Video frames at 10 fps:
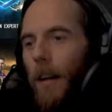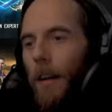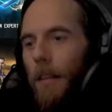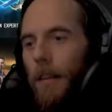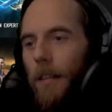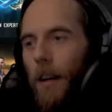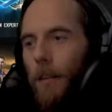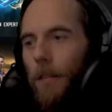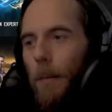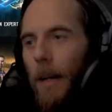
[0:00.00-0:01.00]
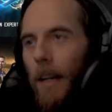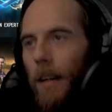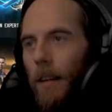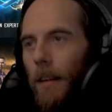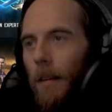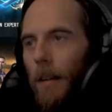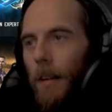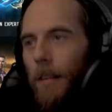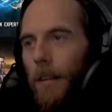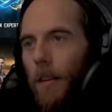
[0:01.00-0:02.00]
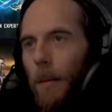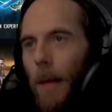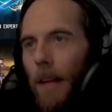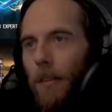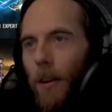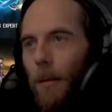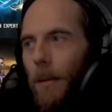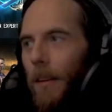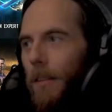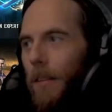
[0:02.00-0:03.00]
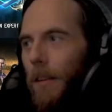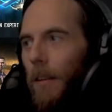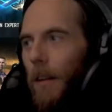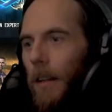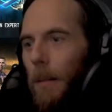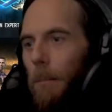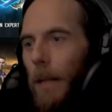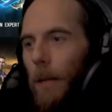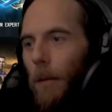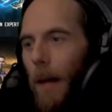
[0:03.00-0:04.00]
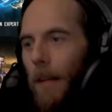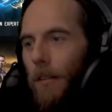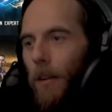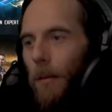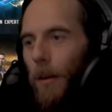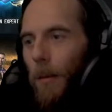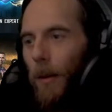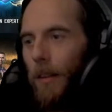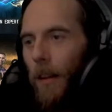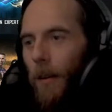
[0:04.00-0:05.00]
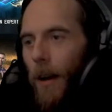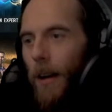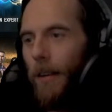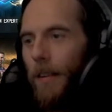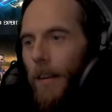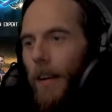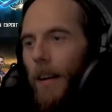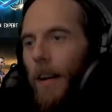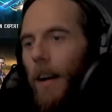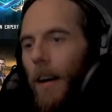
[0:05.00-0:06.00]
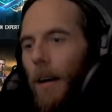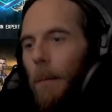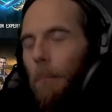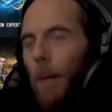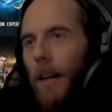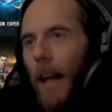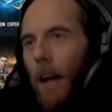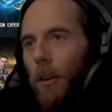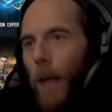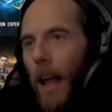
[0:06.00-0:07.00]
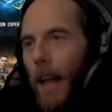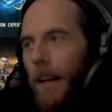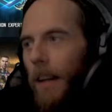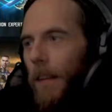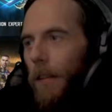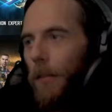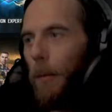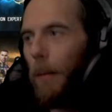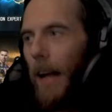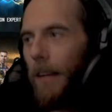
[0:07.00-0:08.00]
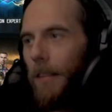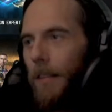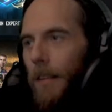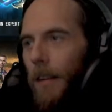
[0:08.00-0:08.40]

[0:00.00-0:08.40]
This sucks for me because these are the Master Arm. These compete with Master Arm Cerebral accelerators. But now you can get these for Plex.